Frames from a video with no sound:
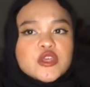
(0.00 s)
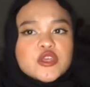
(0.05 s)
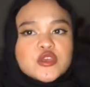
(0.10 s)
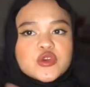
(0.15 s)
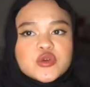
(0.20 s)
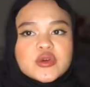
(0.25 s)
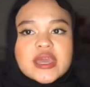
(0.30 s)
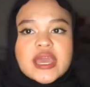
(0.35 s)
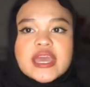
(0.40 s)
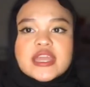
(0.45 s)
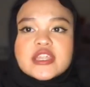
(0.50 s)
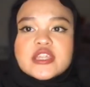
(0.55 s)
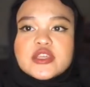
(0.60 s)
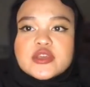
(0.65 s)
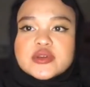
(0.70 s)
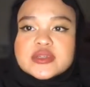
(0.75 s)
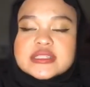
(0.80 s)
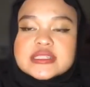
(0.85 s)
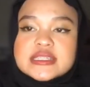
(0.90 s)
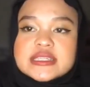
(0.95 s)
You can
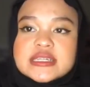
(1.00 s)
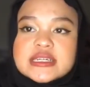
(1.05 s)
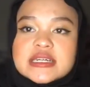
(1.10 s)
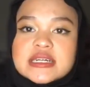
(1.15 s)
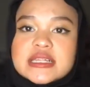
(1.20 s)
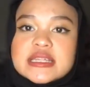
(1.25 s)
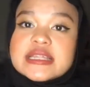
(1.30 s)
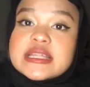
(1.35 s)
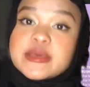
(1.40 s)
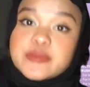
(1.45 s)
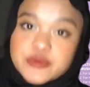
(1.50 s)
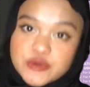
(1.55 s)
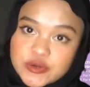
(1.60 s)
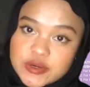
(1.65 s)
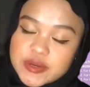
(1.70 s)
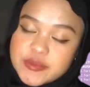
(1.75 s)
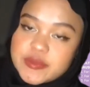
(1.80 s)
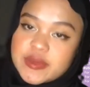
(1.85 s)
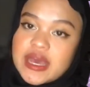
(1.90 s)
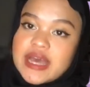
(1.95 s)
use the lip
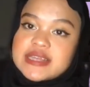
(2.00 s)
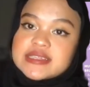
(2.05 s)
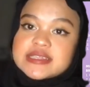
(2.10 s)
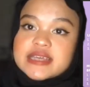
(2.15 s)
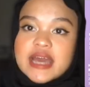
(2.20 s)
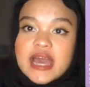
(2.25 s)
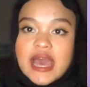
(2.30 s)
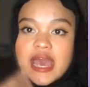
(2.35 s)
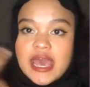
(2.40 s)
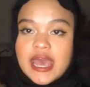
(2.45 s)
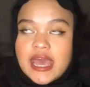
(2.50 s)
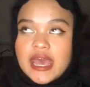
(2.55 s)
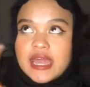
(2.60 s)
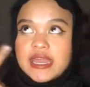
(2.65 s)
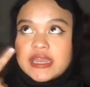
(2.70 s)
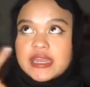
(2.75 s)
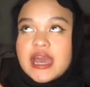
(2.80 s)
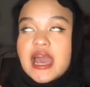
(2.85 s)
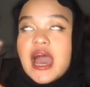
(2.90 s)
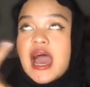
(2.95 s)
cream as
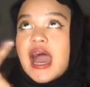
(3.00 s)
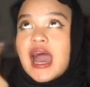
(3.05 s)
an